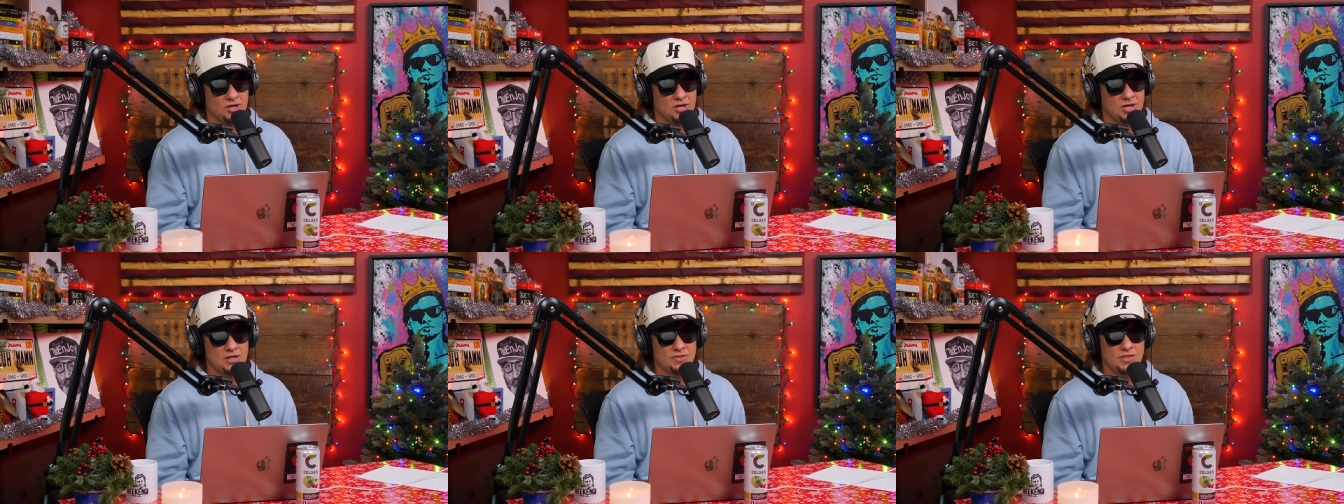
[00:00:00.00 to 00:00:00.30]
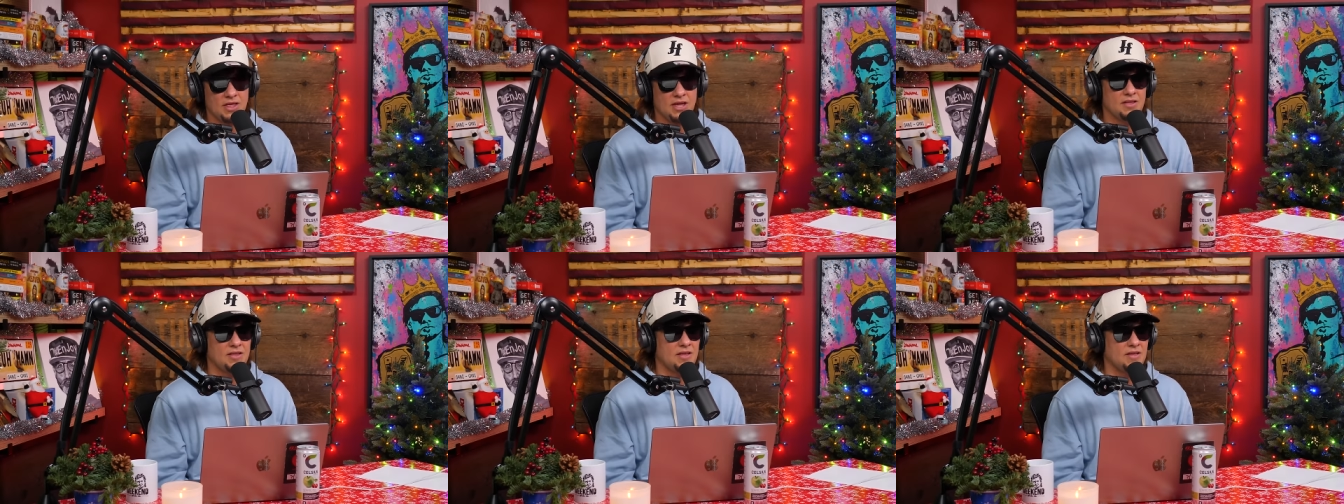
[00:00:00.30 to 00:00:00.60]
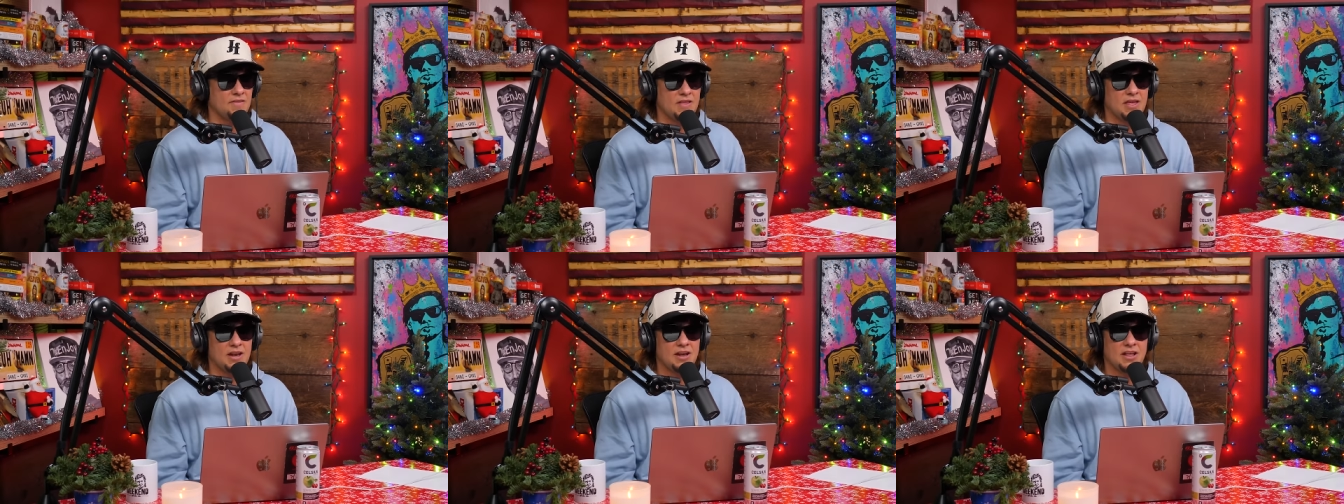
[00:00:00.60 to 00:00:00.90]
and then,
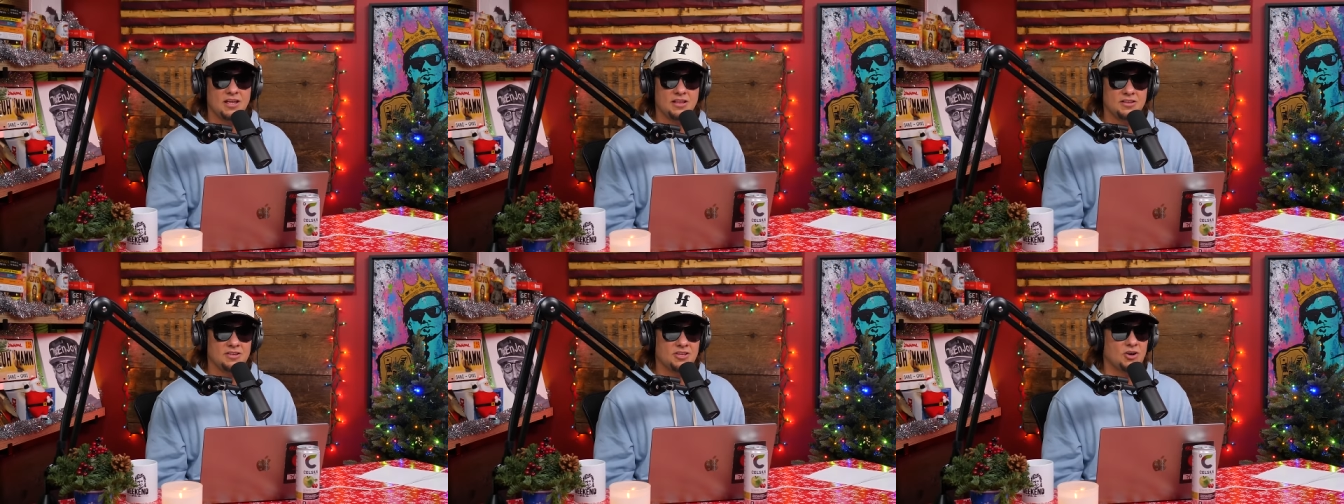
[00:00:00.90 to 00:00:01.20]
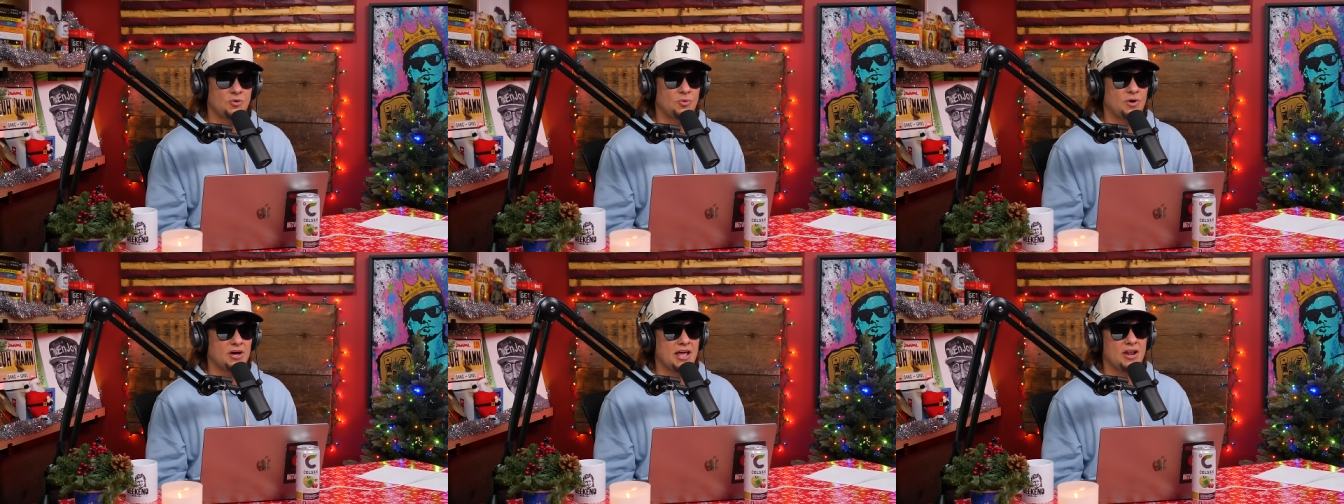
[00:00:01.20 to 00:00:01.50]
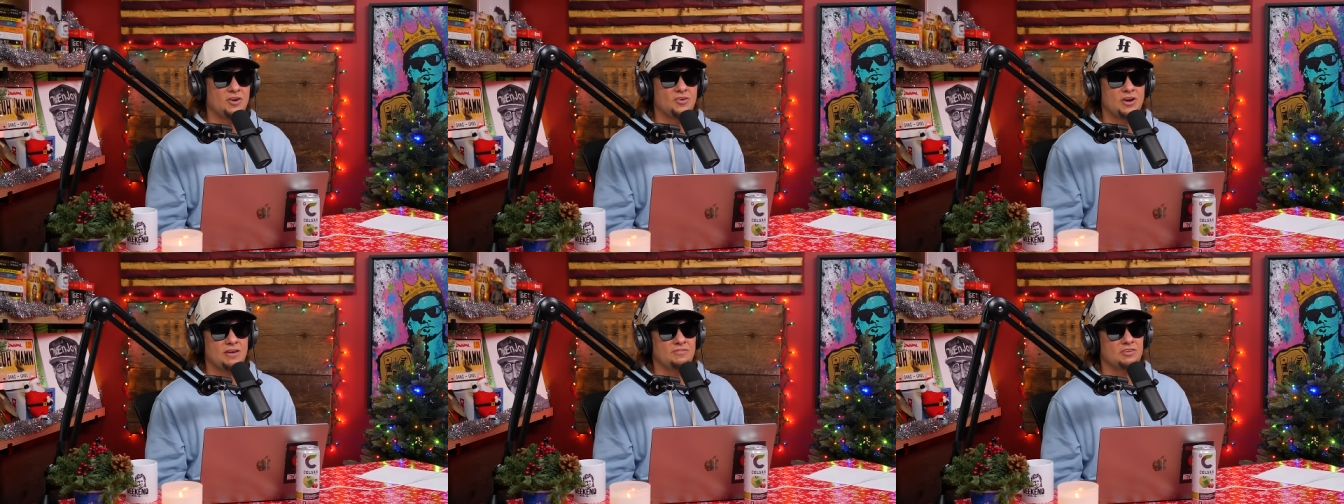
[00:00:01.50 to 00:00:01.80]
and then, and you know what?
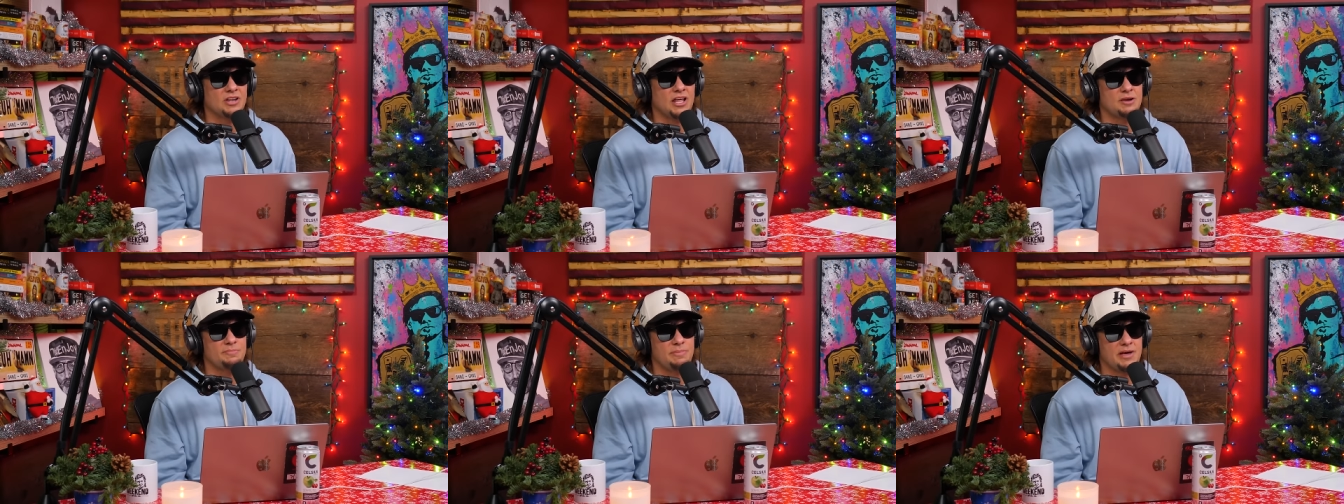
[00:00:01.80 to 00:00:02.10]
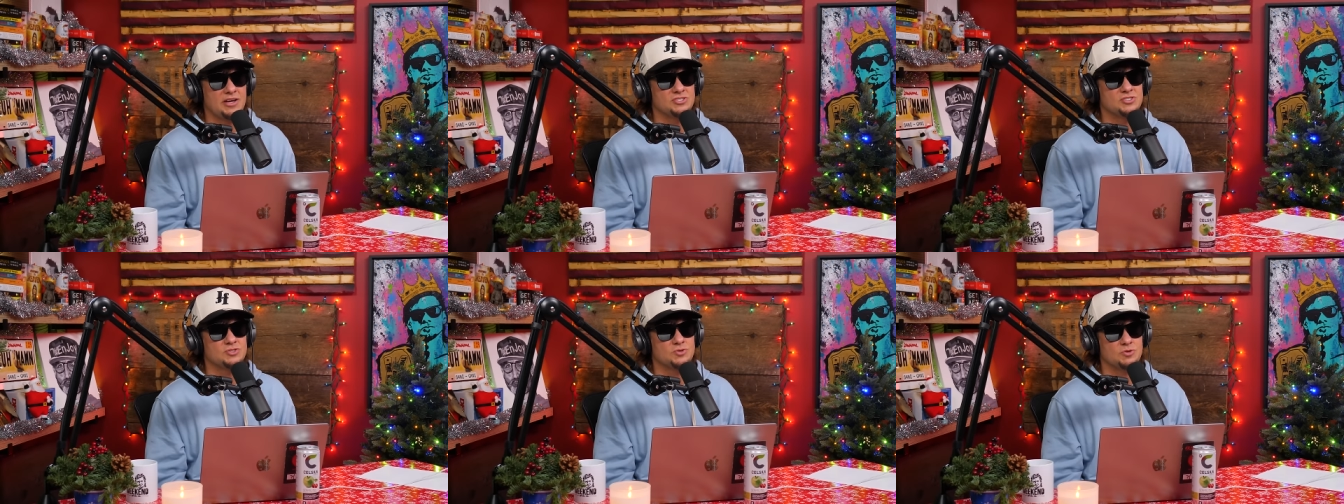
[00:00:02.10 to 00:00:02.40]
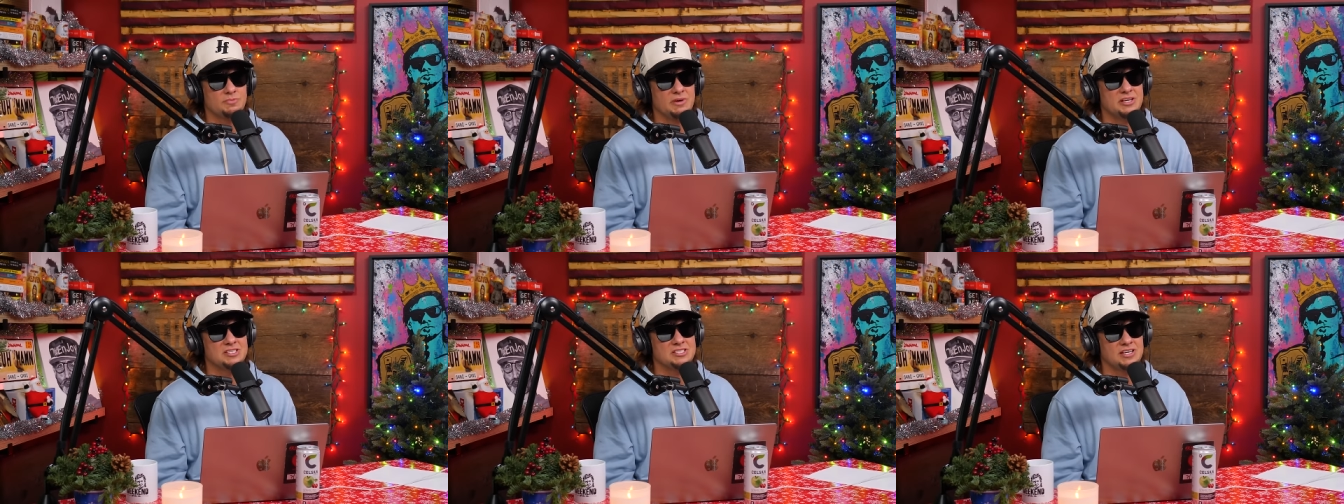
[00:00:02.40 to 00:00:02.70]
I don't have a lot of patience
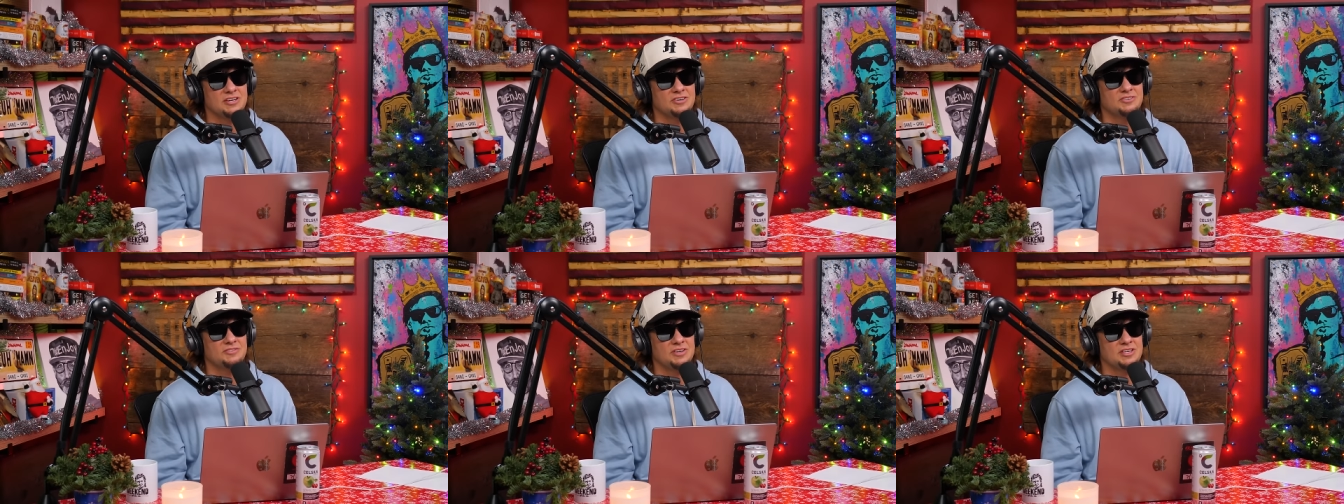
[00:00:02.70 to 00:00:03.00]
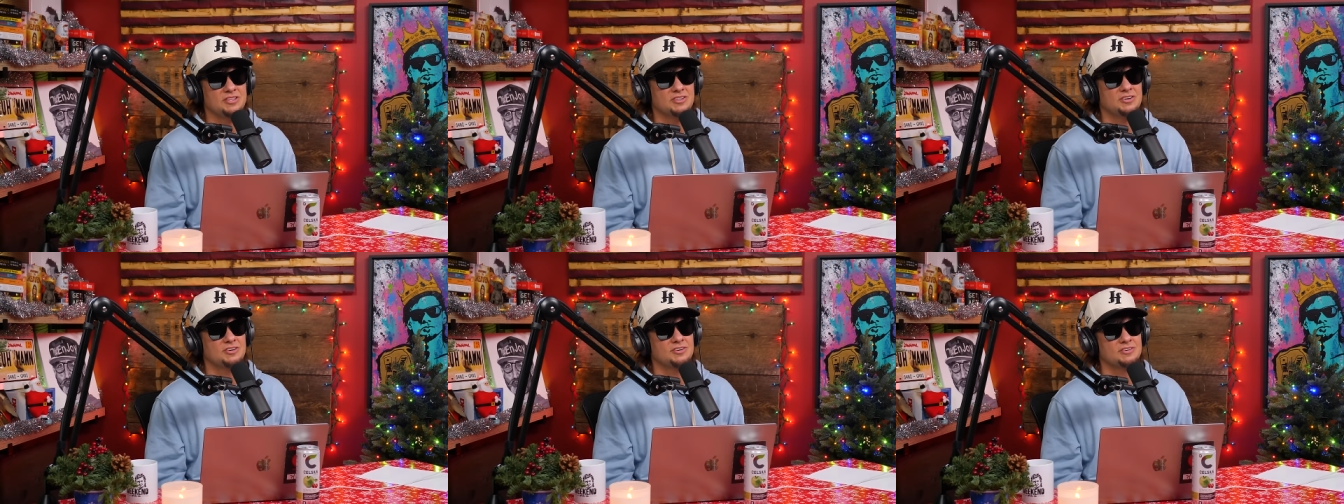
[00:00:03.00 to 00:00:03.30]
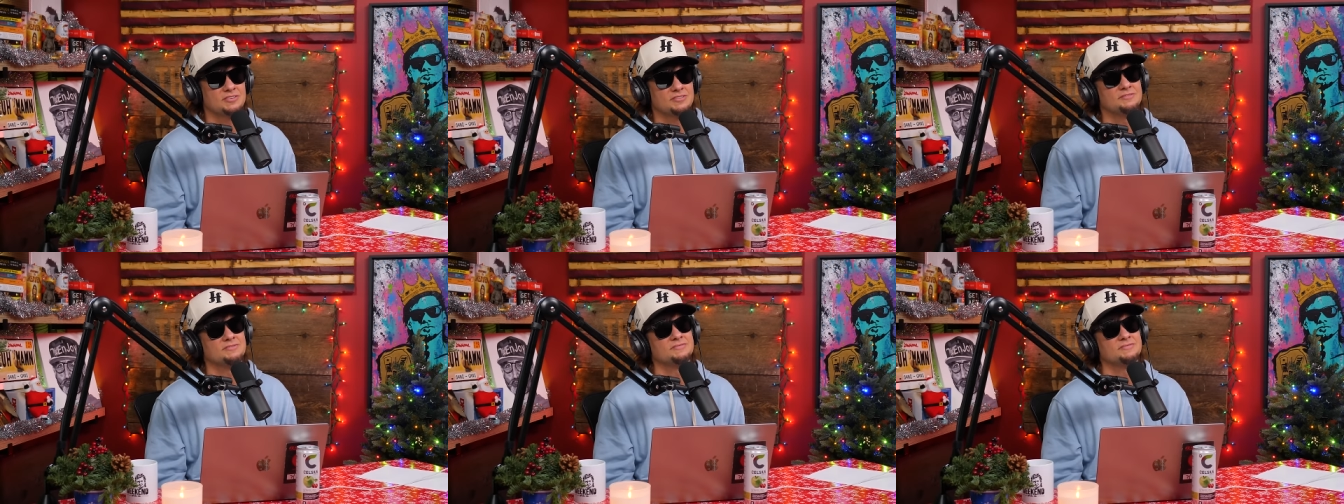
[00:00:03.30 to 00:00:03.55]
with myself either.